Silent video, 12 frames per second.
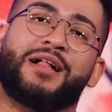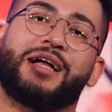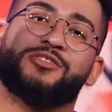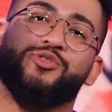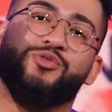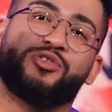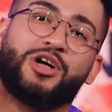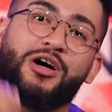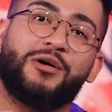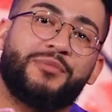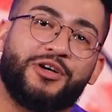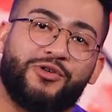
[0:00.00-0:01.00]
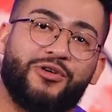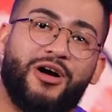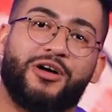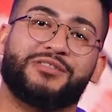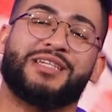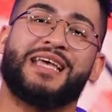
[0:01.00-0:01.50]
that you come
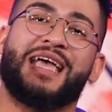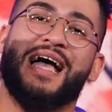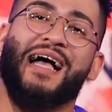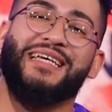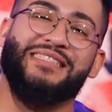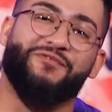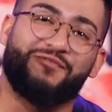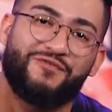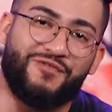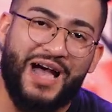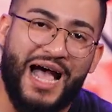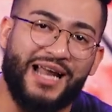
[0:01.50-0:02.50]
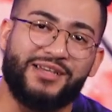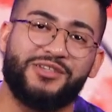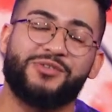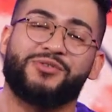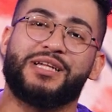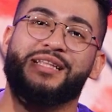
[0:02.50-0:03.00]
across has
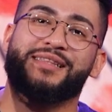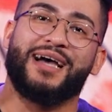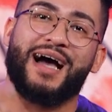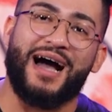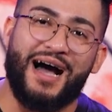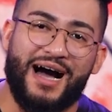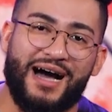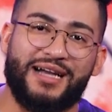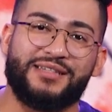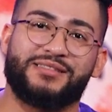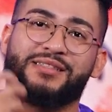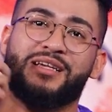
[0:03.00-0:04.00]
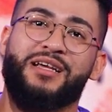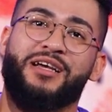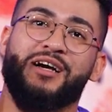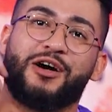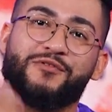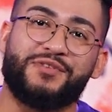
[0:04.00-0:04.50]
value in the eyes
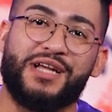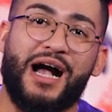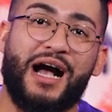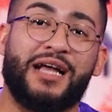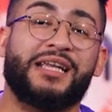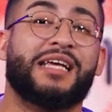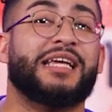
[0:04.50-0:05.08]
of God,